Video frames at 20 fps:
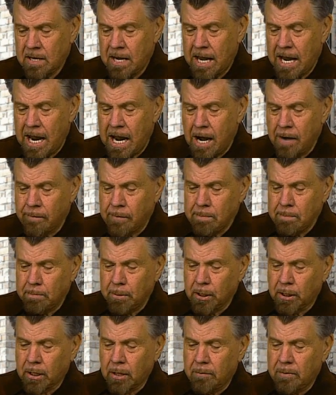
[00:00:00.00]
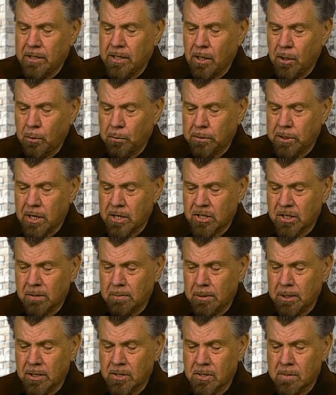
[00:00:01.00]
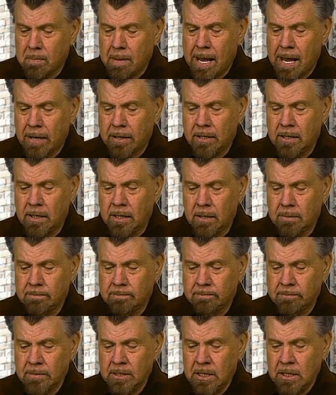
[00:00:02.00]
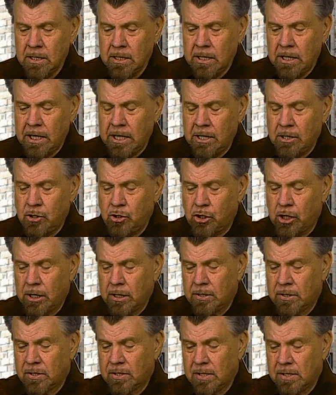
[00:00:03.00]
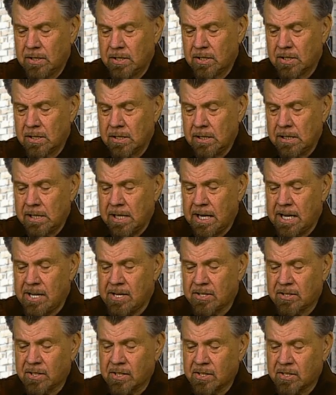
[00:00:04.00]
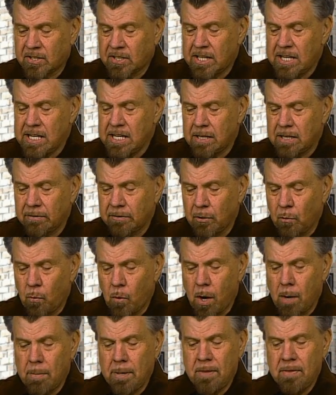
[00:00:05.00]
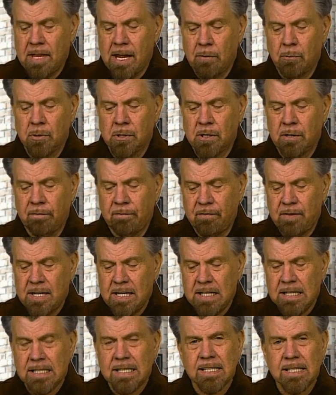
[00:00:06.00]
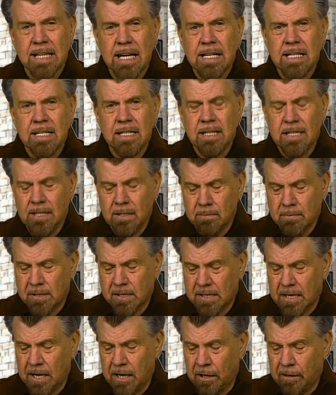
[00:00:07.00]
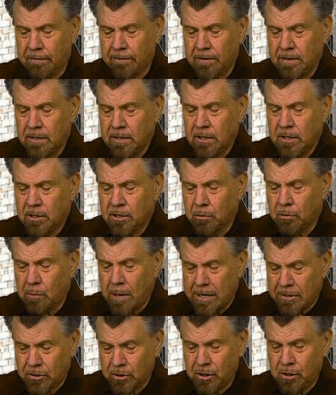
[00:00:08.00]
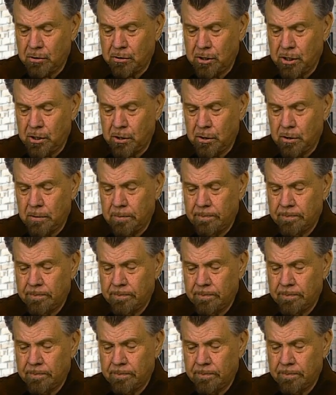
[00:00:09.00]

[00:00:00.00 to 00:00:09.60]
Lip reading: Every book of the Old Testament is about Him. In Genesis, He's the seed of the woman that would defeat Satan himself to rescue you.